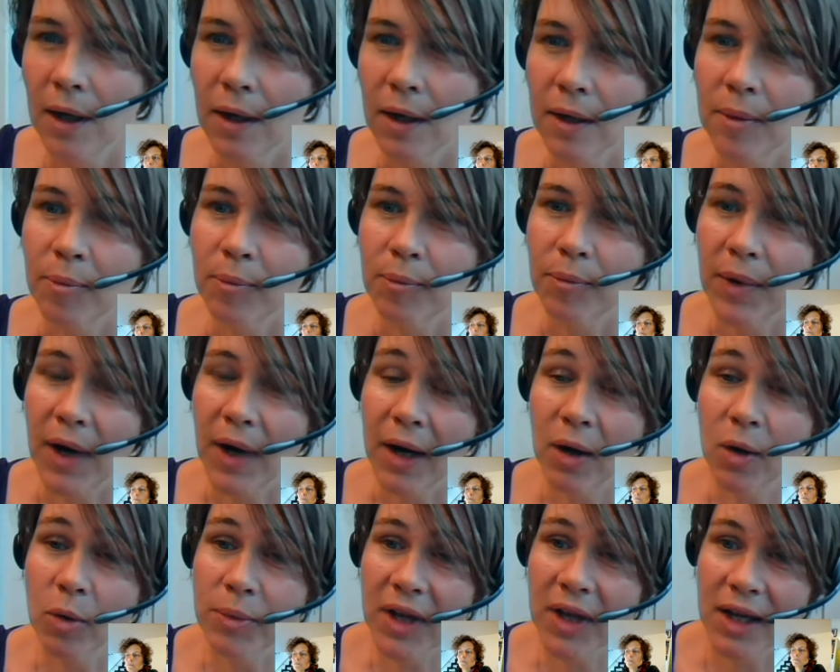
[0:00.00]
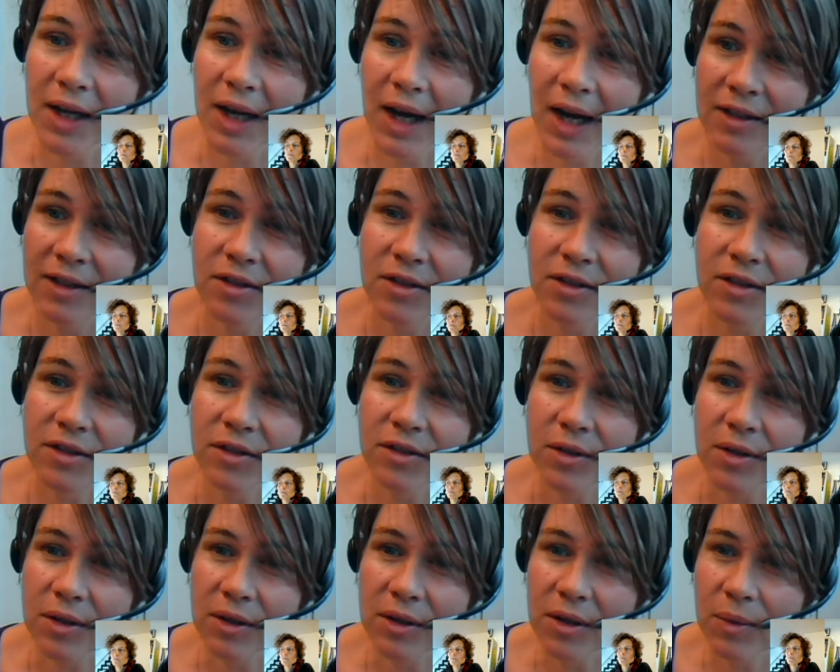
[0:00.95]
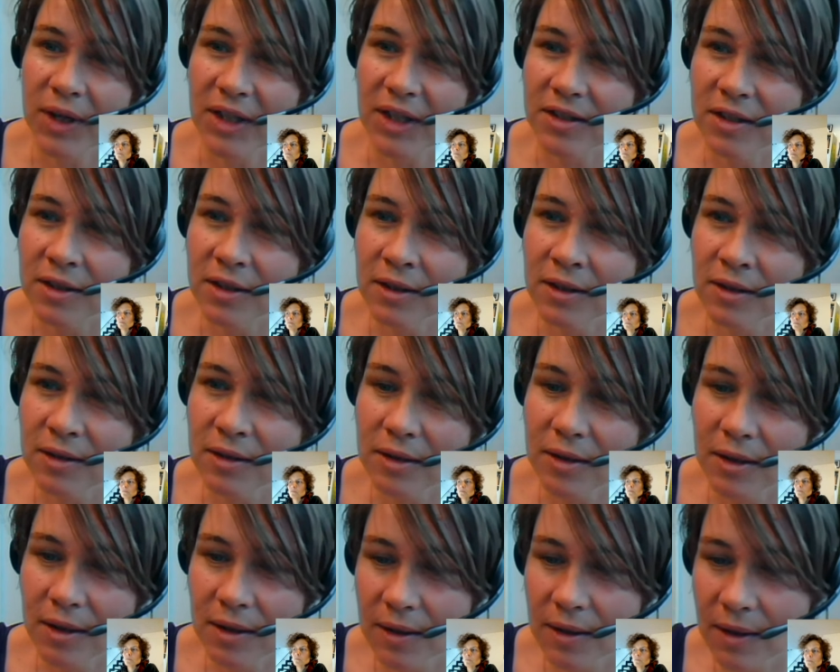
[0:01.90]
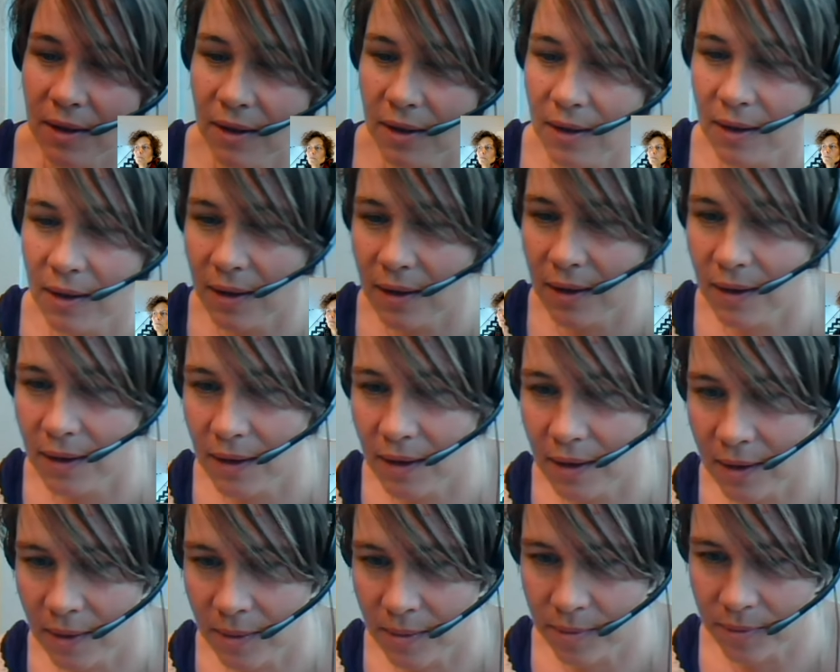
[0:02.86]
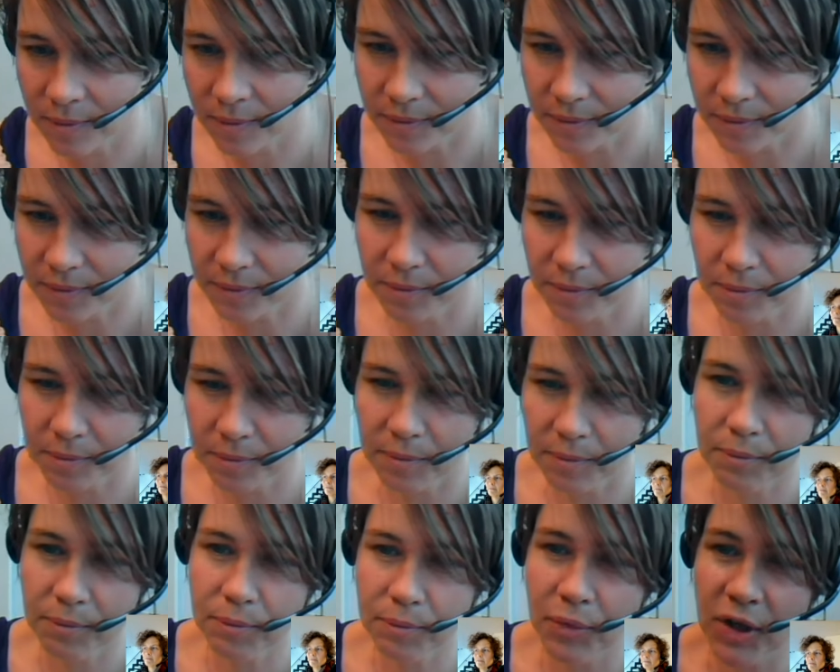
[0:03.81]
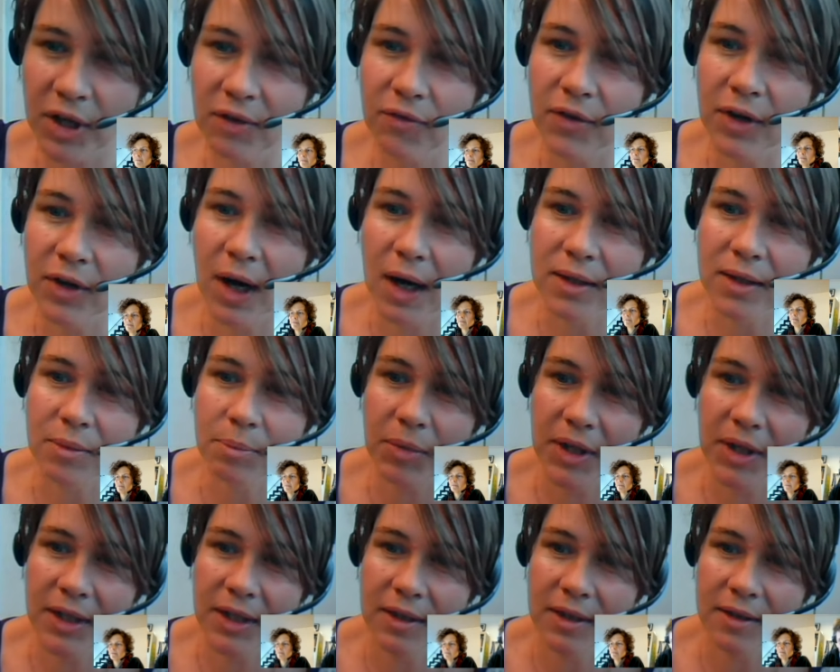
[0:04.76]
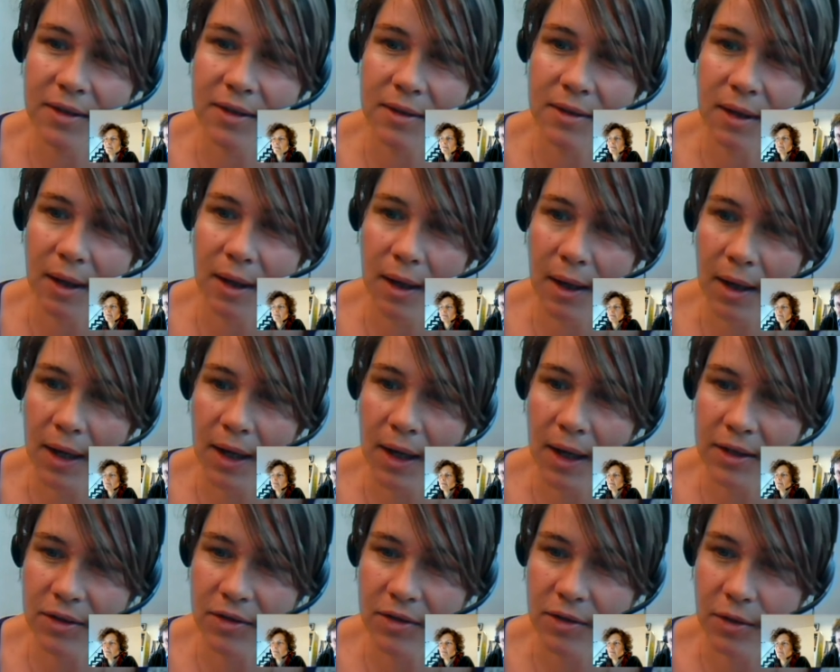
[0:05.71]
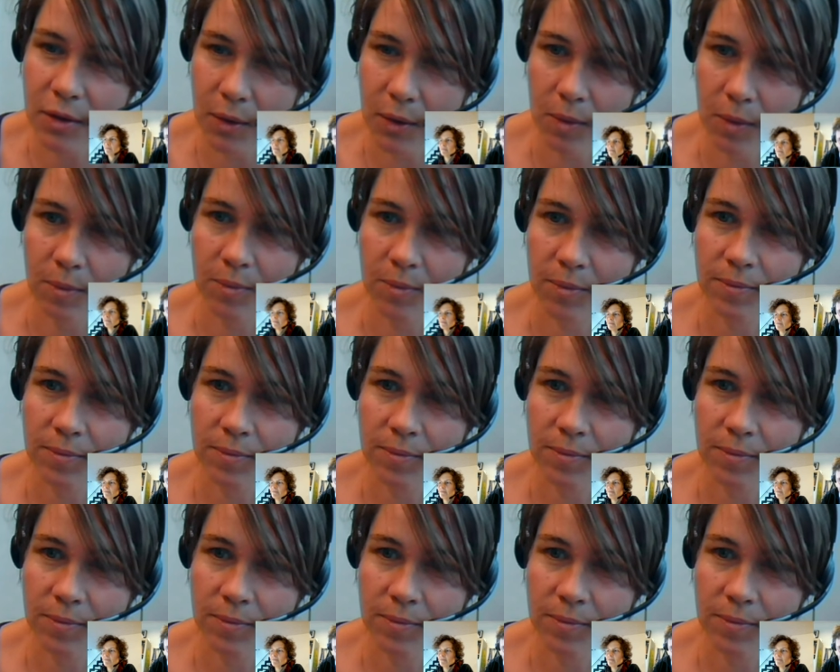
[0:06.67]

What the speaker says: I hope that answers your question, but if not, please let us know.